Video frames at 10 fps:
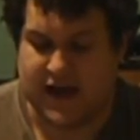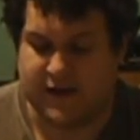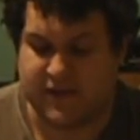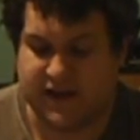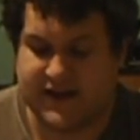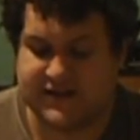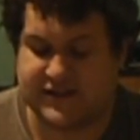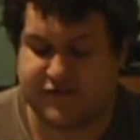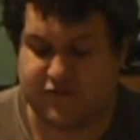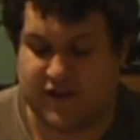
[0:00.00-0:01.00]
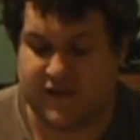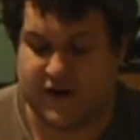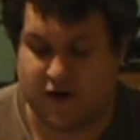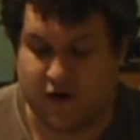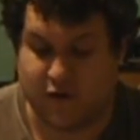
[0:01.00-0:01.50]
and millions have fled
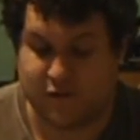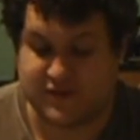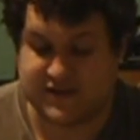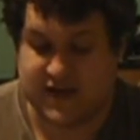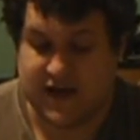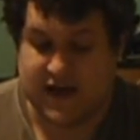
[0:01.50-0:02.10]
their homes.